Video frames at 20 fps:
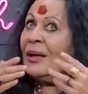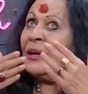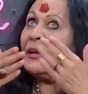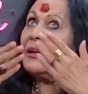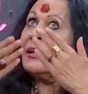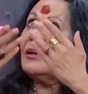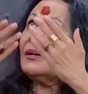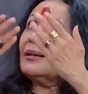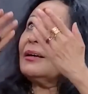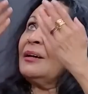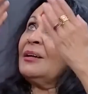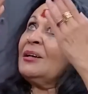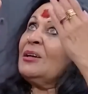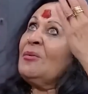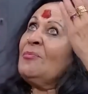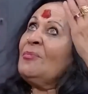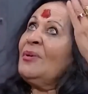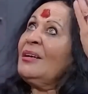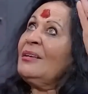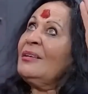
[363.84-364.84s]
Gagan
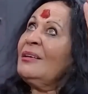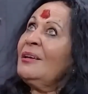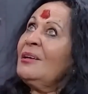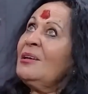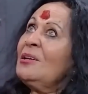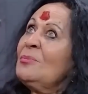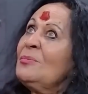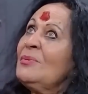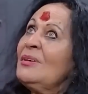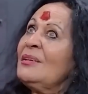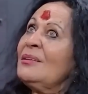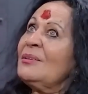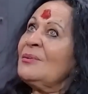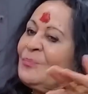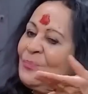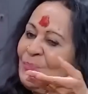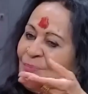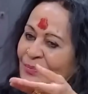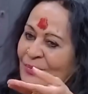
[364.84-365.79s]
mandal mein